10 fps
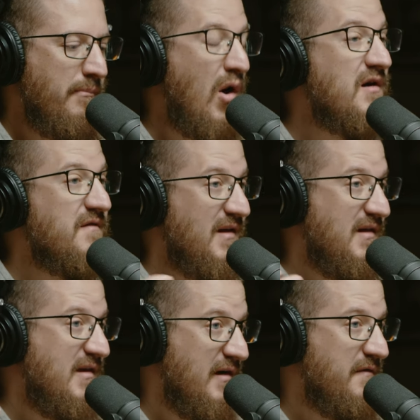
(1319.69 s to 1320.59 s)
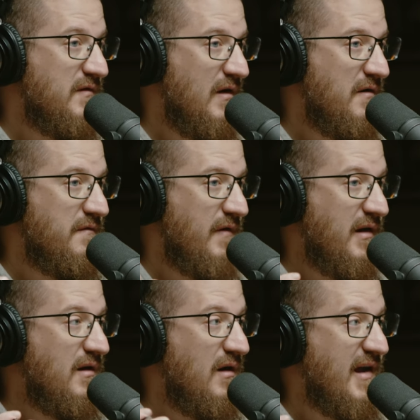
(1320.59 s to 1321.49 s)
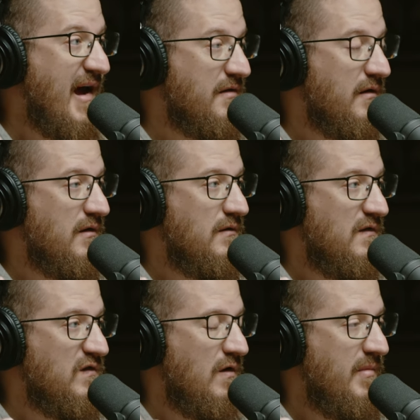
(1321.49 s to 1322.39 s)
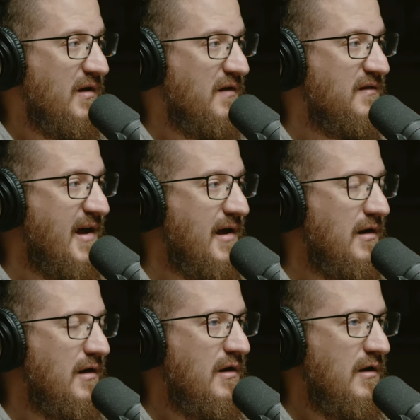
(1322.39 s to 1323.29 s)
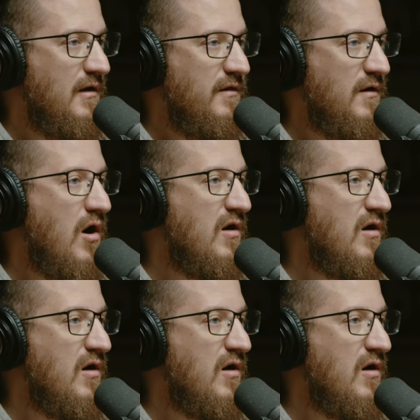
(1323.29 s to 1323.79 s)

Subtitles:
part of the gift of like a Catholic discernment is that there